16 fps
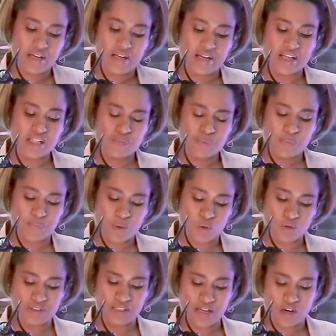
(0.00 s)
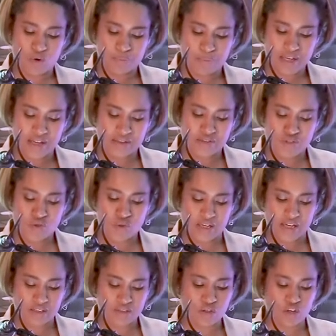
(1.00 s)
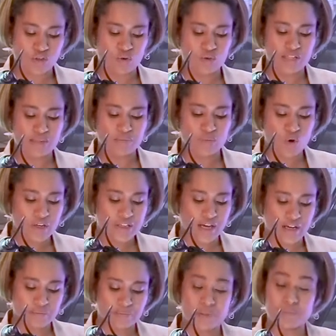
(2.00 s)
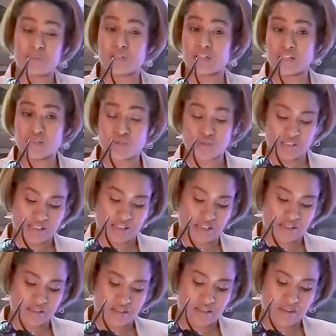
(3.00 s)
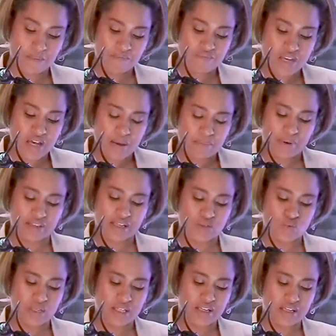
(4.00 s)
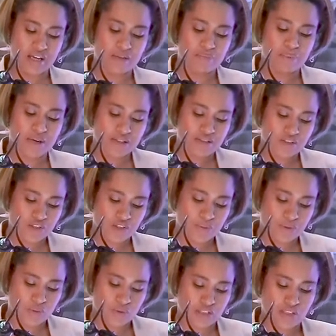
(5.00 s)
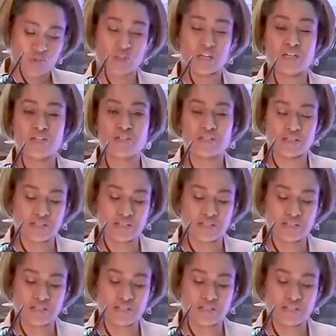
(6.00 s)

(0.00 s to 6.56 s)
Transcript: Let's be bold in our plans to get not only more young people into the sector, but that we create partnerships with education